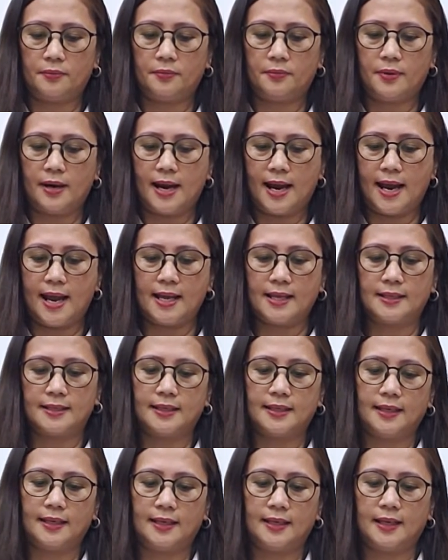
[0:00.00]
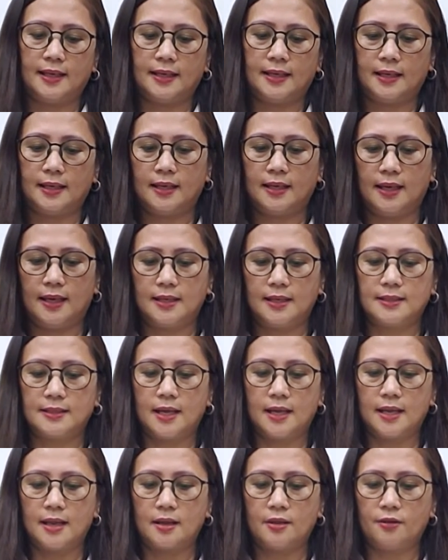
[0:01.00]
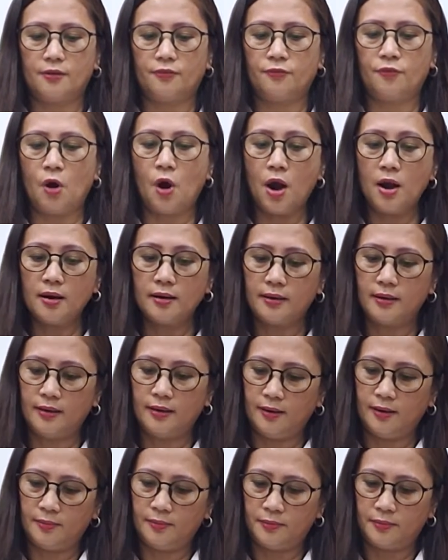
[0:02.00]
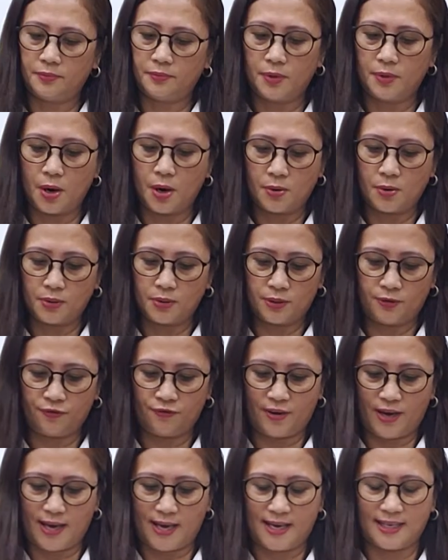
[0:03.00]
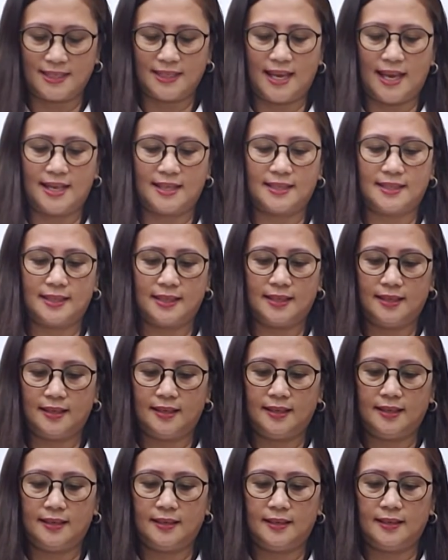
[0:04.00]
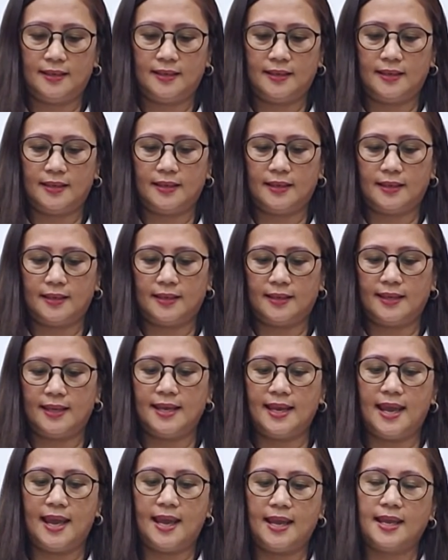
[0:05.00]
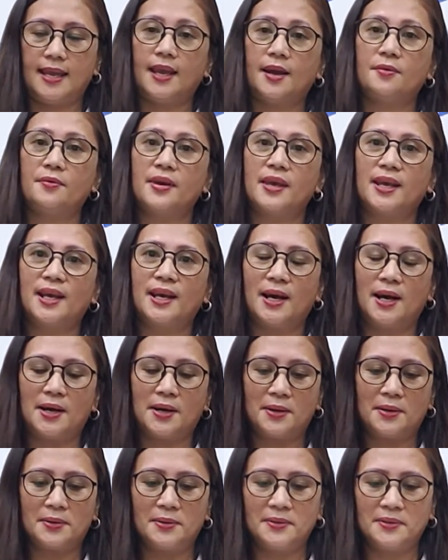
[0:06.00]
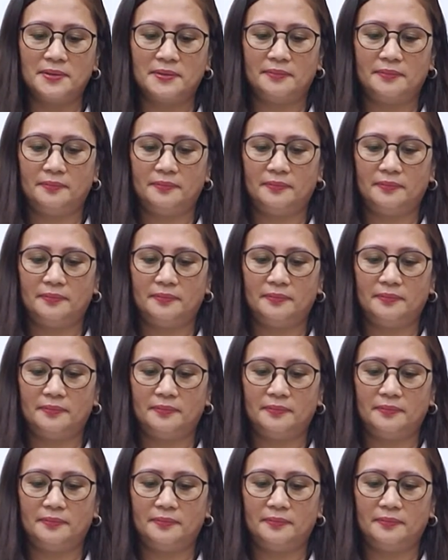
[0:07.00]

Right, it's another 4 row to finish it. Okay, here we go.